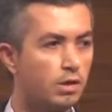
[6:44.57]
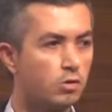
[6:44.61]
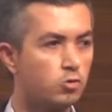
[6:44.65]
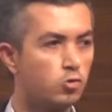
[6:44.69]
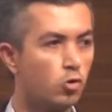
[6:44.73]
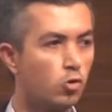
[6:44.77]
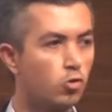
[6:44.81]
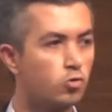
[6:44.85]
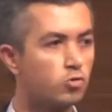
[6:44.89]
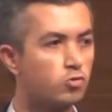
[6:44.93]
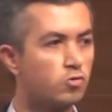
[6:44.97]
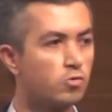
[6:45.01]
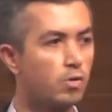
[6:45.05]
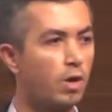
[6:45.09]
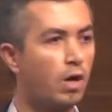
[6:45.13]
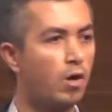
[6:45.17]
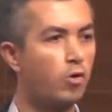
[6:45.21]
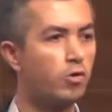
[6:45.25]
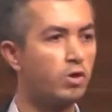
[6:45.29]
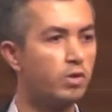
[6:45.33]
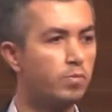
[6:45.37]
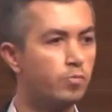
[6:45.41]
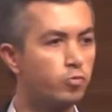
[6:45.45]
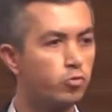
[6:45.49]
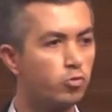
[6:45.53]
told
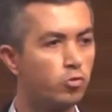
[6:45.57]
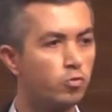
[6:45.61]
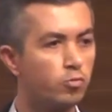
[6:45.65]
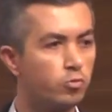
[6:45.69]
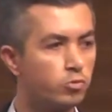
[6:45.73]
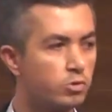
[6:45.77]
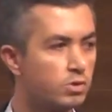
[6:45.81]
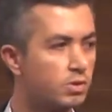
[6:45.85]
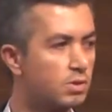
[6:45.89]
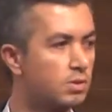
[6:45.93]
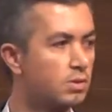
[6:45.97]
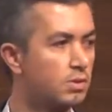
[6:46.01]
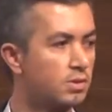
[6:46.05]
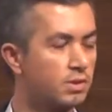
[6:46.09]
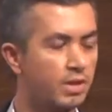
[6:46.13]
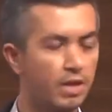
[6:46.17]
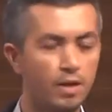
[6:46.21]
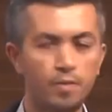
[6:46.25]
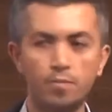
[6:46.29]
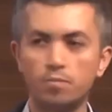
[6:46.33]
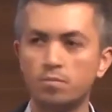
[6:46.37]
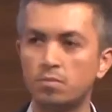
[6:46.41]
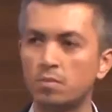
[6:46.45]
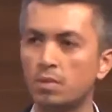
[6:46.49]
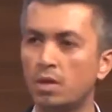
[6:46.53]
our improvements
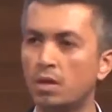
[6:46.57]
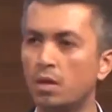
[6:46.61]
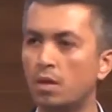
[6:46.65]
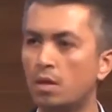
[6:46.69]
them